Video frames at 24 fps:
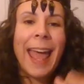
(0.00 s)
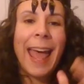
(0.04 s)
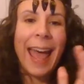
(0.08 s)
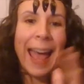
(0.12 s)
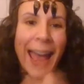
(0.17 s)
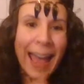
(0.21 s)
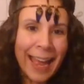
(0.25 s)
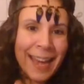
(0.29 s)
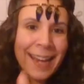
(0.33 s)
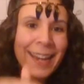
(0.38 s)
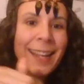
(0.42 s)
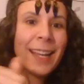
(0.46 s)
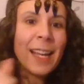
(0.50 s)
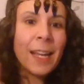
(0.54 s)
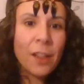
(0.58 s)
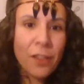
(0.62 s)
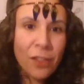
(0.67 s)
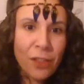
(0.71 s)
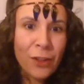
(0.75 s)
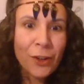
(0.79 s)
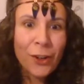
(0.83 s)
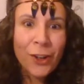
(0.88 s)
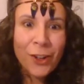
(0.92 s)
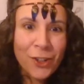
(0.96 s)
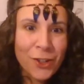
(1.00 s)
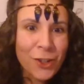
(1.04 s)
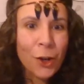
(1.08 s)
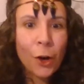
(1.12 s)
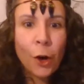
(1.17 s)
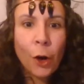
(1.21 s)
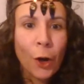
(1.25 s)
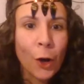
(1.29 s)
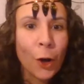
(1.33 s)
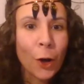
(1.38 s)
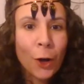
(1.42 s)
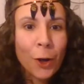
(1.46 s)
adding a third
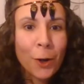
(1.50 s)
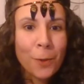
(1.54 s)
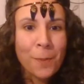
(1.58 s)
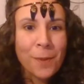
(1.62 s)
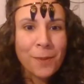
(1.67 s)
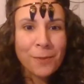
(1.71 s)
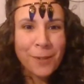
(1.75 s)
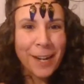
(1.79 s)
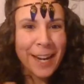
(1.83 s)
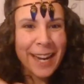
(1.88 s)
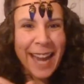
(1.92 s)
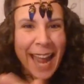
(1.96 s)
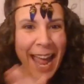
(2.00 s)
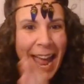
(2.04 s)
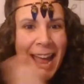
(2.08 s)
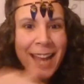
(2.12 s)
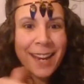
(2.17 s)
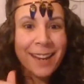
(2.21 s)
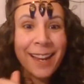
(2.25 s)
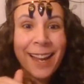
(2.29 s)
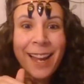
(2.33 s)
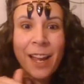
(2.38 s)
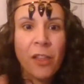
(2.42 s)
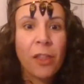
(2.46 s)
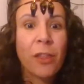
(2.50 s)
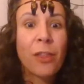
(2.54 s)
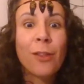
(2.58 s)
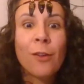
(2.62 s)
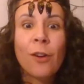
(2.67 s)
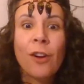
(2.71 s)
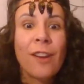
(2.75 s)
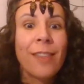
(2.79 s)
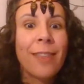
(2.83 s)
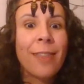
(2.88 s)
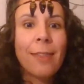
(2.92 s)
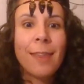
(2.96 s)
term, right? Adding a
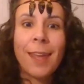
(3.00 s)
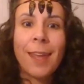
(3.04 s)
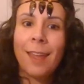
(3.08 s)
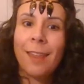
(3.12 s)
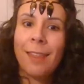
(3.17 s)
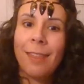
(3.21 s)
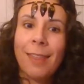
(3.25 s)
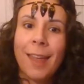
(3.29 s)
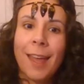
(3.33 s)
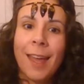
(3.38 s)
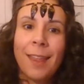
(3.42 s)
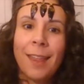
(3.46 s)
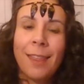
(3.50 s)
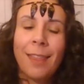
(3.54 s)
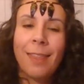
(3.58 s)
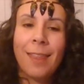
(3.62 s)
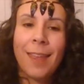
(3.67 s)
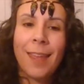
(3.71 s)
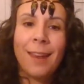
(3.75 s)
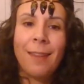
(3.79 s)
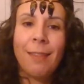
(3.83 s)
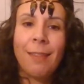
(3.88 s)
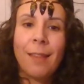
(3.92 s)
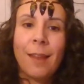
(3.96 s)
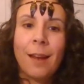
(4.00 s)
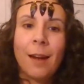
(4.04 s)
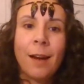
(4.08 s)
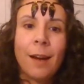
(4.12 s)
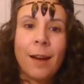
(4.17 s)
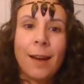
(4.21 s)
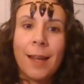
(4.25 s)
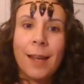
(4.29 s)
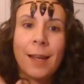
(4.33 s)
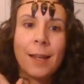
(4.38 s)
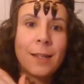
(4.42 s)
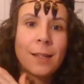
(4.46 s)
third thing that in
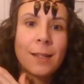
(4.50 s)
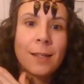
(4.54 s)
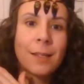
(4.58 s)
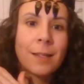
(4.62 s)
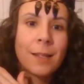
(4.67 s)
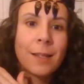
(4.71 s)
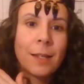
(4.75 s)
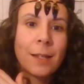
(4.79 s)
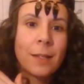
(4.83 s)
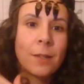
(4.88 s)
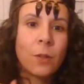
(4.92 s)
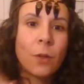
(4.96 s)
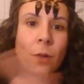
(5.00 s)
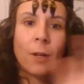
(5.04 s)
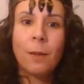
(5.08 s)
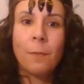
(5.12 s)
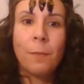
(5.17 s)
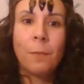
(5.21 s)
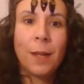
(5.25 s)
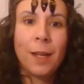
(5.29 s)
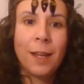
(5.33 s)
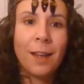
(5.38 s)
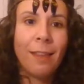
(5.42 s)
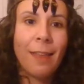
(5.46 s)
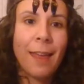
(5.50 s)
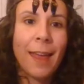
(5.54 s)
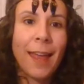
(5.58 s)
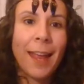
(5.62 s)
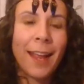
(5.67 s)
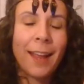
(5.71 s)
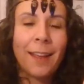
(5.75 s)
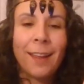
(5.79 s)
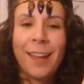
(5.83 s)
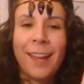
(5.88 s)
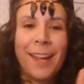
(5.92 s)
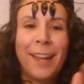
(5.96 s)
there is going to be
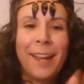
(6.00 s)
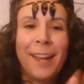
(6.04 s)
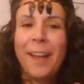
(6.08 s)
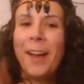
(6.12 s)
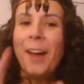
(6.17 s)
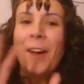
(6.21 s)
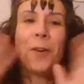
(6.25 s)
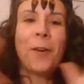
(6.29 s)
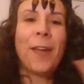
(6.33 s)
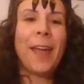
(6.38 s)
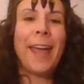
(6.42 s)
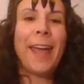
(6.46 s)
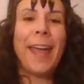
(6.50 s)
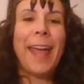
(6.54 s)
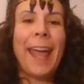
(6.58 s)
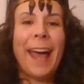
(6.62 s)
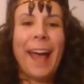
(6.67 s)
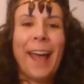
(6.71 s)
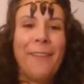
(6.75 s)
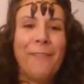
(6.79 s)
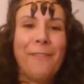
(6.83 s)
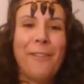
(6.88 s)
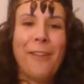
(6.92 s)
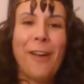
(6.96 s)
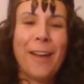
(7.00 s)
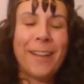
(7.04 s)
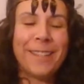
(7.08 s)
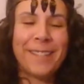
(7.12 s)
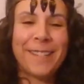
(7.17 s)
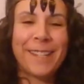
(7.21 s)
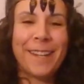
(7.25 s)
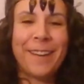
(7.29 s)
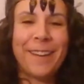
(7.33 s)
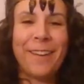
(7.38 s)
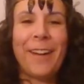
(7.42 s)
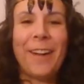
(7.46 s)
like, okay, I've lost
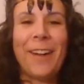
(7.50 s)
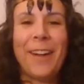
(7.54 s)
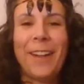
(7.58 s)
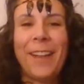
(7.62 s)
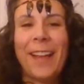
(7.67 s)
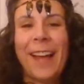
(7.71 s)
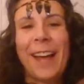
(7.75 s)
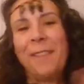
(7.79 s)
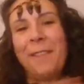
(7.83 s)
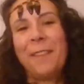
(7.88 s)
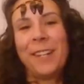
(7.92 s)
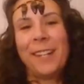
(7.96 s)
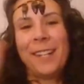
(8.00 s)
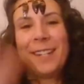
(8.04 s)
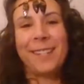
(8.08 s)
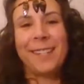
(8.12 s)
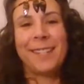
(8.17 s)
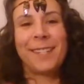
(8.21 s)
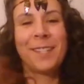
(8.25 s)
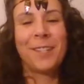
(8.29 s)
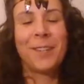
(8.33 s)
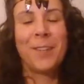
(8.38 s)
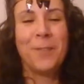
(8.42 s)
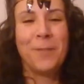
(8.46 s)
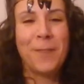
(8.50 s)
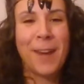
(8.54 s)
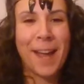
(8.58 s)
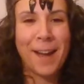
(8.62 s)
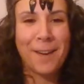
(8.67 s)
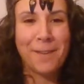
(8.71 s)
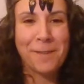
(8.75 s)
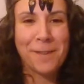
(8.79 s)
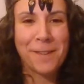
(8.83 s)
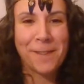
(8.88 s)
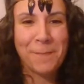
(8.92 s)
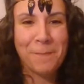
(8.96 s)
it all. I'm going to just tune
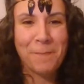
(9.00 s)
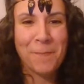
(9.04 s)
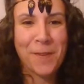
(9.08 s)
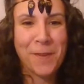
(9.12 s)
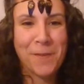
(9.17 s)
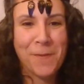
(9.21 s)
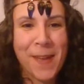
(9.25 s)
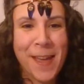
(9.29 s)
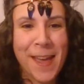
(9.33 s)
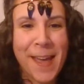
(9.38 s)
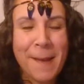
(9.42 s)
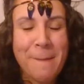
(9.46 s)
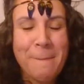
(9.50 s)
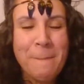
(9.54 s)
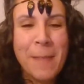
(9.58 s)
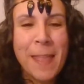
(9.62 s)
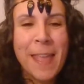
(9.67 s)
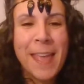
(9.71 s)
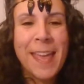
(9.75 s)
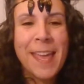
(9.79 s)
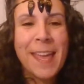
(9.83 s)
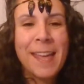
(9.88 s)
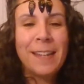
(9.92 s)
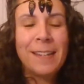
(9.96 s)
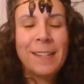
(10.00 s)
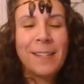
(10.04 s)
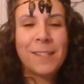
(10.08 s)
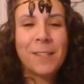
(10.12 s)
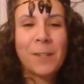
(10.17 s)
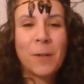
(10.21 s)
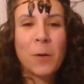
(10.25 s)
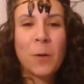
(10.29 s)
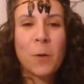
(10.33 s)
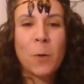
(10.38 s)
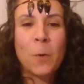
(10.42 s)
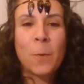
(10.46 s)
out. Okay.
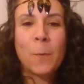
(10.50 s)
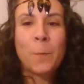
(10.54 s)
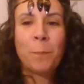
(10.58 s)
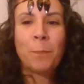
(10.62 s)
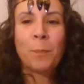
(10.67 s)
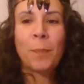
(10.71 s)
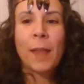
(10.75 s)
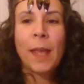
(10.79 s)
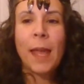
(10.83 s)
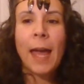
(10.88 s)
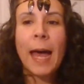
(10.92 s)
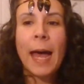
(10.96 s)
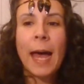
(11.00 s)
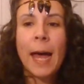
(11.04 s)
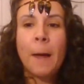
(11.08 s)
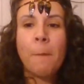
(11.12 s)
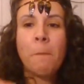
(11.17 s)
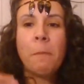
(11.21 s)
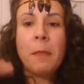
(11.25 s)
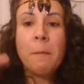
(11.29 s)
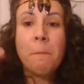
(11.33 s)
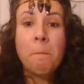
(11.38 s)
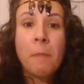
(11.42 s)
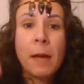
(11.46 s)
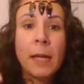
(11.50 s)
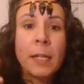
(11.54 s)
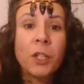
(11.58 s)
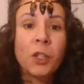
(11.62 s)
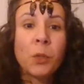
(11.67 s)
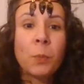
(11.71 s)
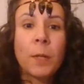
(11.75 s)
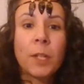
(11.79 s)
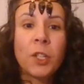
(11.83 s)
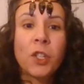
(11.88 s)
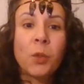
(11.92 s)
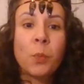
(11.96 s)
So the much
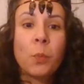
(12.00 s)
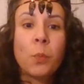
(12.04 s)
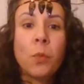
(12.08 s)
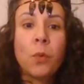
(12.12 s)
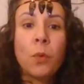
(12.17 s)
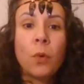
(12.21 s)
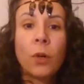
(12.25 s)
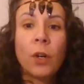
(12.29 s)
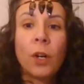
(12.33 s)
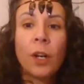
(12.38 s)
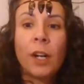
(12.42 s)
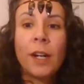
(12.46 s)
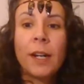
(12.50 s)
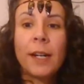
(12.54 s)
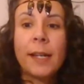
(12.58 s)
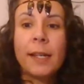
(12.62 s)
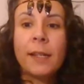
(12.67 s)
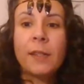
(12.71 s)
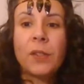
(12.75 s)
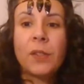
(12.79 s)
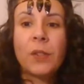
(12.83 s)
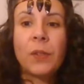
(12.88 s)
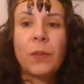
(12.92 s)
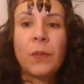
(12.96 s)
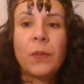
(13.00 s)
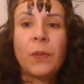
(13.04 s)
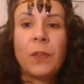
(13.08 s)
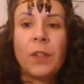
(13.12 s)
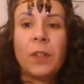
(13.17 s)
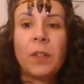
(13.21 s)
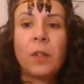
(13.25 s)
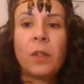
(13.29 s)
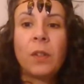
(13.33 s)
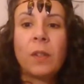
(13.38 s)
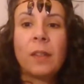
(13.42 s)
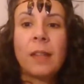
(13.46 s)
more is to
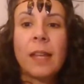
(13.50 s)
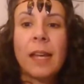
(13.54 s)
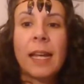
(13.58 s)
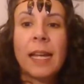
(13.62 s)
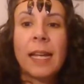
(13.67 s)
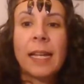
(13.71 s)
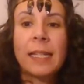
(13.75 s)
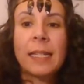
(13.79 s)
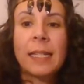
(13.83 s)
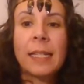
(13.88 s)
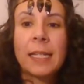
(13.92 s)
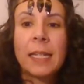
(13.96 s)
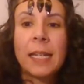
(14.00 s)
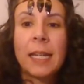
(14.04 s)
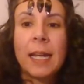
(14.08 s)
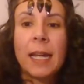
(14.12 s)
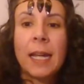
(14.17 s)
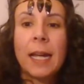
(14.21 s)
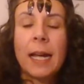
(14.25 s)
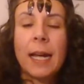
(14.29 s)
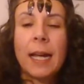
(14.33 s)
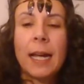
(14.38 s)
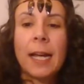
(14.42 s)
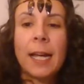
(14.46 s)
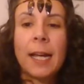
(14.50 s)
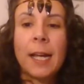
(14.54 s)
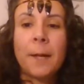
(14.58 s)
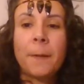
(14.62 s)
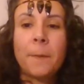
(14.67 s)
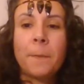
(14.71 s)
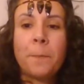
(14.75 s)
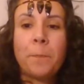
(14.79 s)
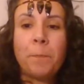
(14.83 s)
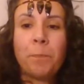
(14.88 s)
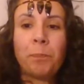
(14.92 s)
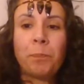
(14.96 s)
feel that
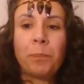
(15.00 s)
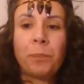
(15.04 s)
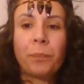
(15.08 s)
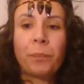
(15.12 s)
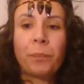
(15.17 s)
um,